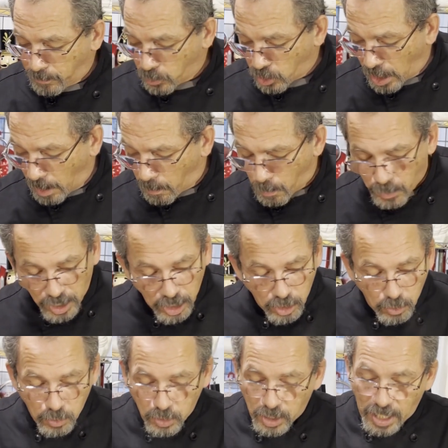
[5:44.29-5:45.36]
So now what we're gonna
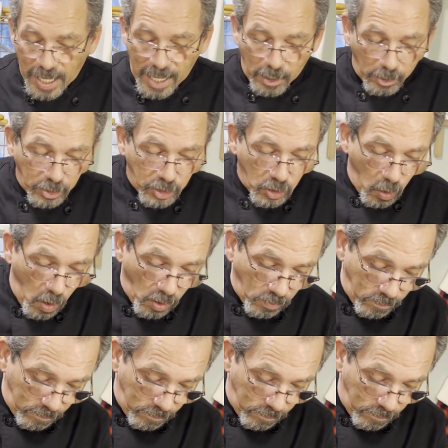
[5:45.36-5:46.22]
do is we're gonna add our salt.